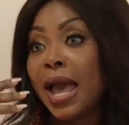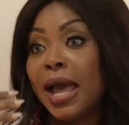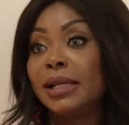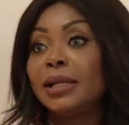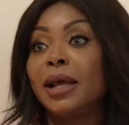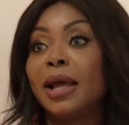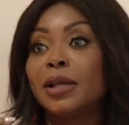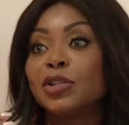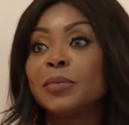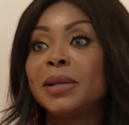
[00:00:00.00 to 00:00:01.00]
And
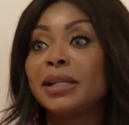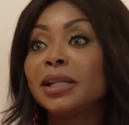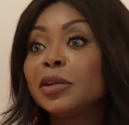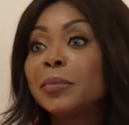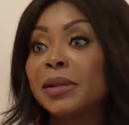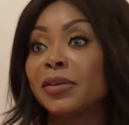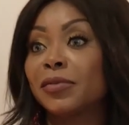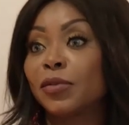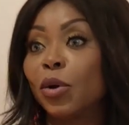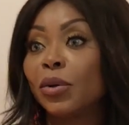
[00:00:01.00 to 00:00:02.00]
to be a little bit of
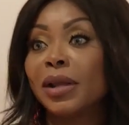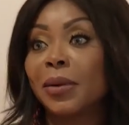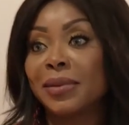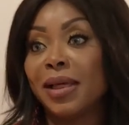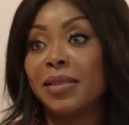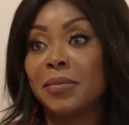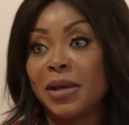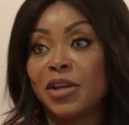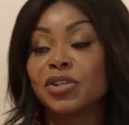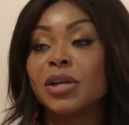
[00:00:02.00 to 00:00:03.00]
Claudia without the bitch.